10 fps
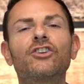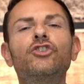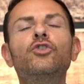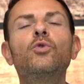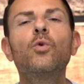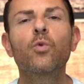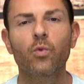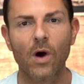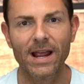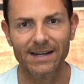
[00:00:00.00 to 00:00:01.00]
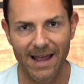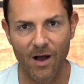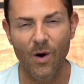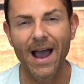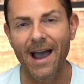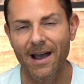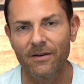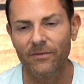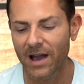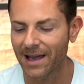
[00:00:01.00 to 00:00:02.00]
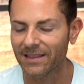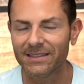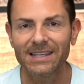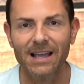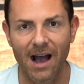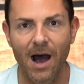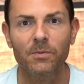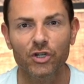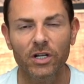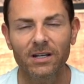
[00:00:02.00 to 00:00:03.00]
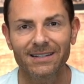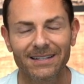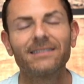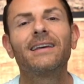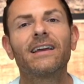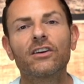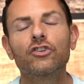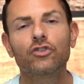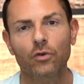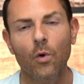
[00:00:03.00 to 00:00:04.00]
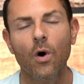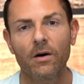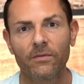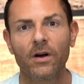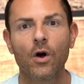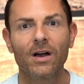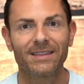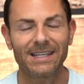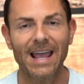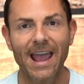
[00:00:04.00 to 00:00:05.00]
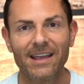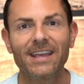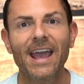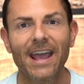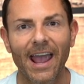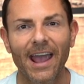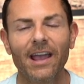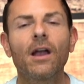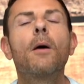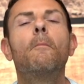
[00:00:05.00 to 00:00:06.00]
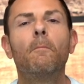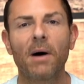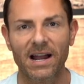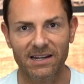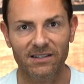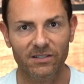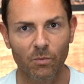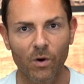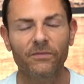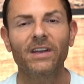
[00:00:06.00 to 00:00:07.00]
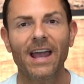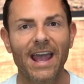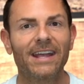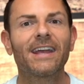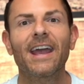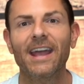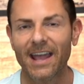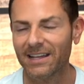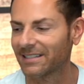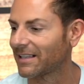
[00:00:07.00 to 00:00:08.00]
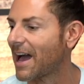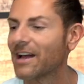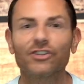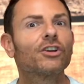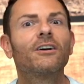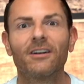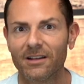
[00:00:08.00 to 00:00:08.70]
You right now have the option to take control of the A K A body dysmorphia, A K A slash